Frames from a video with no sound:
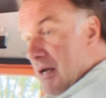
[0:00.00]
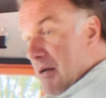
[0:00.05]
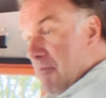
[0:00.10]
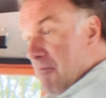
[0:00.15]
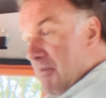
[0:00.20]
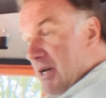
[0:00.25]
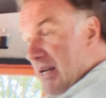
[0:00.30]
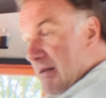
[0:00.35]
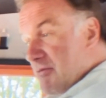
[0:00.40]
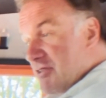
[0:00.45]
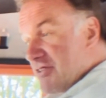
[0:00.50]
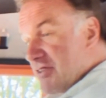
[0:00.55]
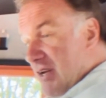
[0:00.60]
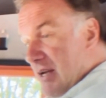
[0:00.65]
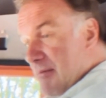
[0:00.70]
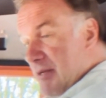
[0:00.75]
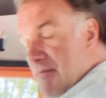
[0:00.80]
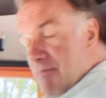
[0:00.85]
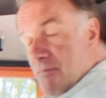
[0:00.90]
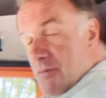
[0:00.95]
My name's
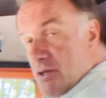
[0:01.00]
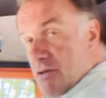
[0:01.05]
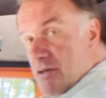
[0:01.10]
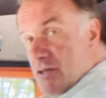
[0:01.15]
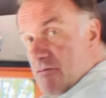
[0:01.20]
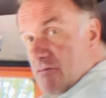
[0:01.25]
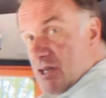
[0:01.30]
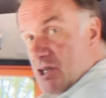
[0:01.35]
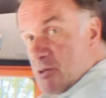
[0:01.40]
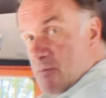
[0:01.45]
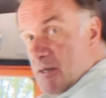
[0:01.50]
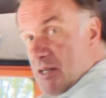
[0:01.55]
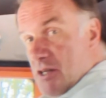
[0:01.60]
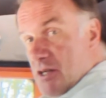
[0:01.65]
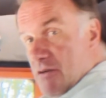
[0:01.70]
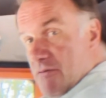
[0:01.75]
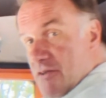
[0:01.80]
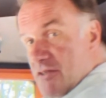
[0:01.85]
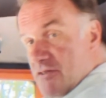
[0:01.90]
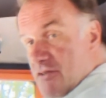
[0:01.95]
Simon. You can reach me in the
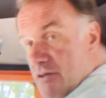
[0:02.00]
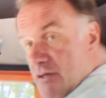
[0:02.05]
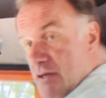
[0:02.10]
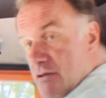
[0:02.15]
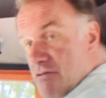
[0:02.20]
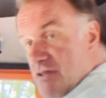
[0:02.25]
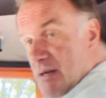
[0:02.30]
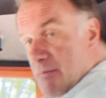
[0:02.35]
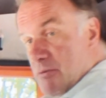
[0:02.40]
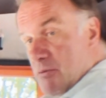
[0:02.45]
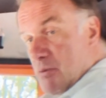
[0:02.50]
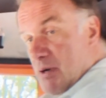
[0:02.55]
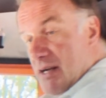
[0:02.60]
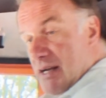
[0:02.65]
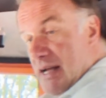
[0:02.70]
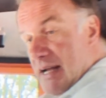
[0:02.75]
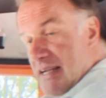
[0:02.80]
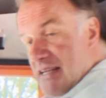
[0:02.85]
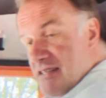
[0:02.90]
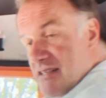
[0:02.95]
office on
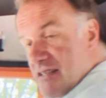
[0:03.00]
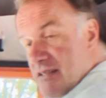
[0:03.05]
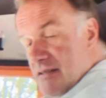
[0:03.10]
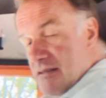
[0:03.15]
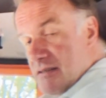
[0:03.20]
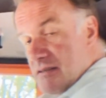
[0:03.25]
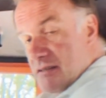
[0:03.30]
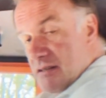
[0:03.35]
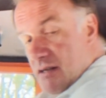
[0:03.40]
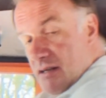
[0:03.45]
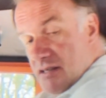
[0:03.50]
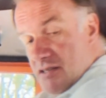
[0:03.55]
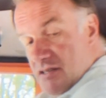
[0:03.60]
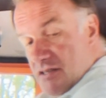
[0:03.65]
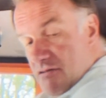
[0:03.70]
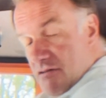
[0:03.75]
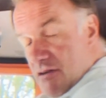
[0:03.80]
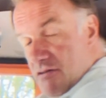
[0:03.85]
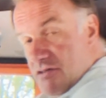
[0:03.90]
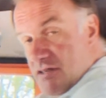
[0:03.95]
0118
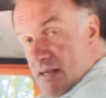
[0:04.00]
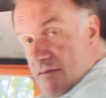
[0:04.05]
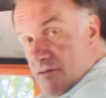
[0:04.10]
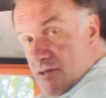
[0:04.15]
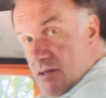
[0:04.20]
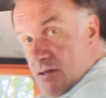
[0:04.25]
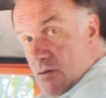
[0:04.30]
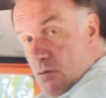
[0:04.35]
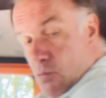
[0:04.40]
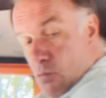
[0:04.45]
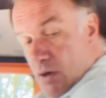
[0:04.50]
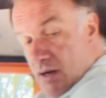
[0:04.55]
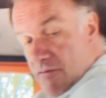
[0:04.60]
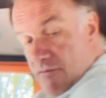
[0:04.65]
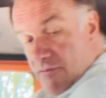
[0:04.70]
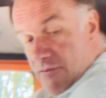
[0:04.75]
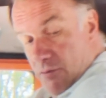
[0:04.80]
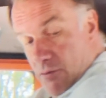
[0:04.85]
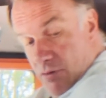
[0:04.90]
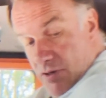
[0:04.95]
907
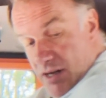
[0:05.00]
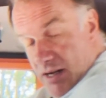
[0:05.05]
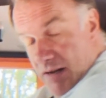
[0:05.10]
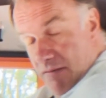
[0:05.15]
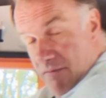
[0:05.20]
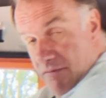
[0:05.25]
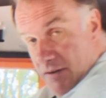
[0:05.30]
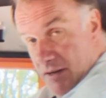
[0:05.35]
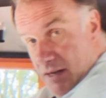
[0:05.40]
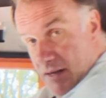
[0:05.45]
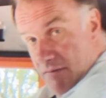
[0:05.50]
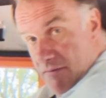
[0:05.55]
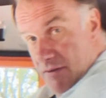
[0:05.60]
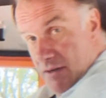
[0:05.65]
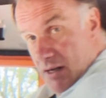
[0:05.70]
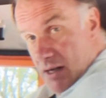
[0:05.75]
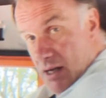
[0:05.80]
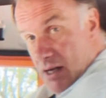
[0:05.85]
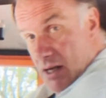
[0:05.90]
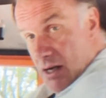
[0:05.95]

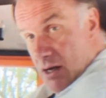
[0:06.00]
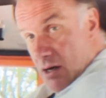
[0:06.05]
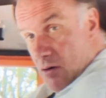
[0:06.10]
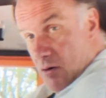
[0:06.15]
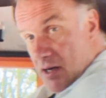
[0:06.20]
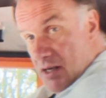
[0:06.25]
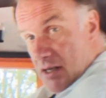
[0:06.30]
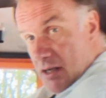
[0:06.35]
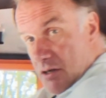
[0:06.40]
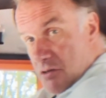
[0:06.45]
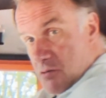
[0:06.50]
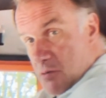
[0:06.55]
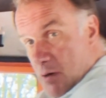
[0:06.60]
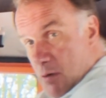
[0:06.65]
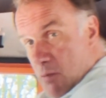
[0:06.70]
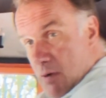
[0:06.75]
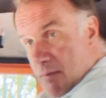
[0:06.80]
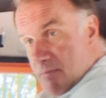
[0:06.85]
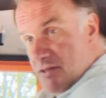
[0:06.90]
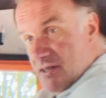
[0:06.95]
1495, or you can go to
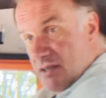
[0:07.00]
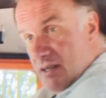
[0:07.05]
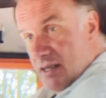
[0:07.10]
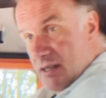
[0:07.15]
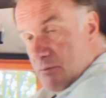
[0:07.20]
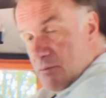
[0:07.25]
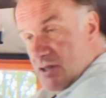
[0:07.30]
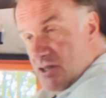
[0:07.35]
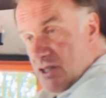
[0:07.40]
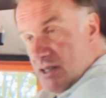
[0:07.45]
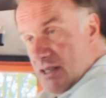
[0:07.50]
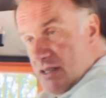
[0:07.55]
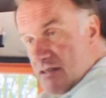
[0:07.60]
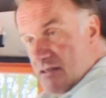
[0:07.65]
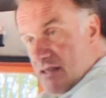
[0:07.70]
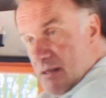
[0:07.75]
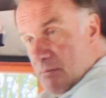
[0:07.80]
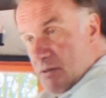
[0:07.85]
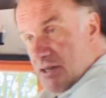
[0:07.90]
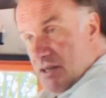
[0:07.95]
our website, which
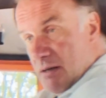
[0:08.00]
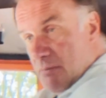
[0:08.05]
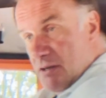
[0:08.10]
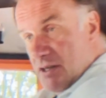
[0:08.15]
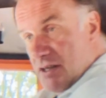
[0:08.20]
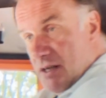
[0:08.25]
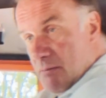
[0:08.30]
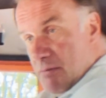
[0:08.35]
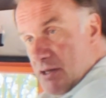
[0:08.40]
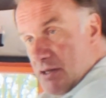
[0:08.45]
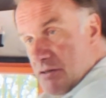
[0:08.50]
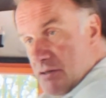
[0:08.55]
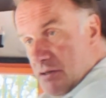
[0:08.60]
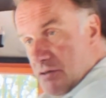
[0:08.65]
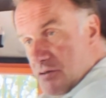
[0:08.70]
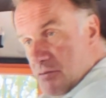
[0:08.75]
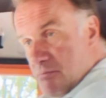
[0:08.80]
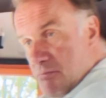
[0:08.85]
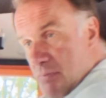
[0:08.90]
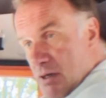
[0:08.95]
is
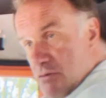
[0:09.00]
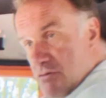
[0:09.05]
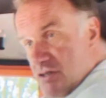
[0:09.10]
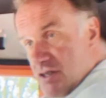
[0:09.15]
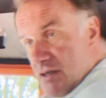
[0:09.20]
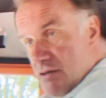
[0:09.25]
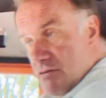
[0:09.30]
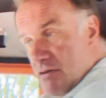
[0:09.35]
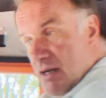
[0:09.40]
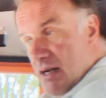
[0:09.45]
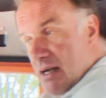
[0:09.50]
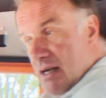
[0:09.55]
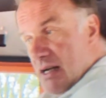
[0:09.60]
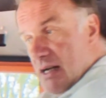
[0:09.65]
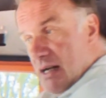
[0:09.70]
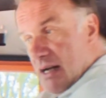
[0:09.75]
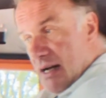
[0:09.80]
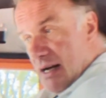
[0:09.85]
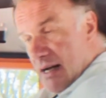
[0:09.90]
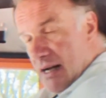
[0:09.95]

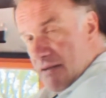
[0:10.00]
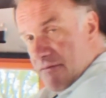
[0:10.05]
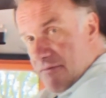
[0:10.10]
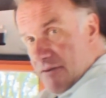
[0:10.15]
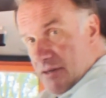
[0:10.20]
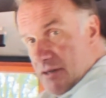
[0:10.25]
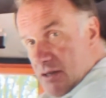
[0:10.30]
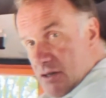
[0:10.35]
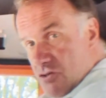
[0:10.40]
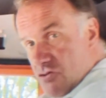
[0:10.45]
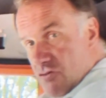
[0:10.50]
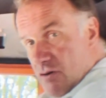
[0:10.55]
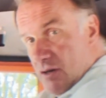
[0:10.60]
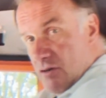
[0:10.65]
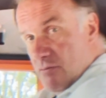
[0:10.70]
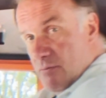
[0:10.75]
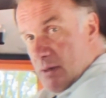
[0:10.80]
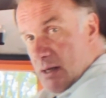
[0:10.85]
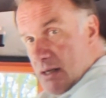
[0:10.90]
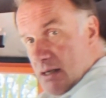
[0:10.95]

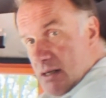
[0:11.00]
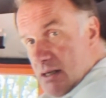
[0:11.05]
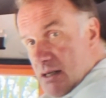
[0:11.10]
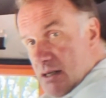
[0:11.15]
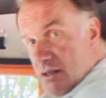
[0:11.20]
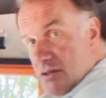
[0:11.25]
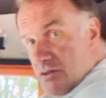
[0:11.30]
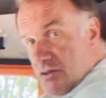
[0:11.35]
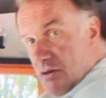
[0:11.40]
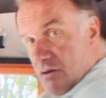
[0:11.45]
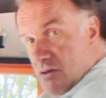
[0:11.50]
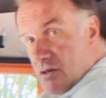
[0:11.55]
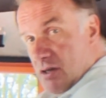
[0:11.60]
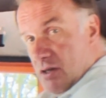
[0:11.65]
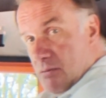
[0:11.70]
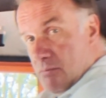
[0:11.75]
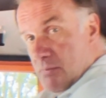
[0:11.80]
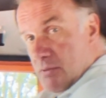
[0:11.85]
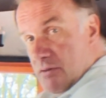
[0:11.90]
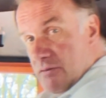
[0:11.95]

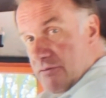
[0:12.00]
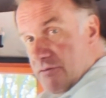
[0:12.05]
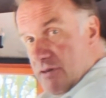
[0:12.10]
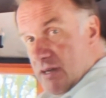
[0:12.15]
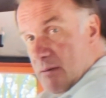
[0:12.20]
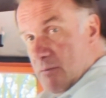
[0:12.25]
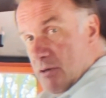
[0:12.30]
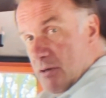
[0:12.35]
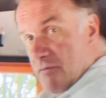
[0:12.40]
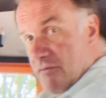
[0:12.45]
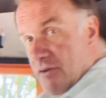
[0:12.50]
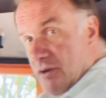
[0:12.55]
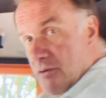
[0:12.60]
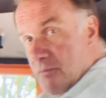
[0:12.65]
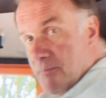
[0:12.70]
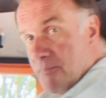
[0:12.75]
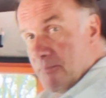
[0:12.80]
www.moto-drone.com for any more info.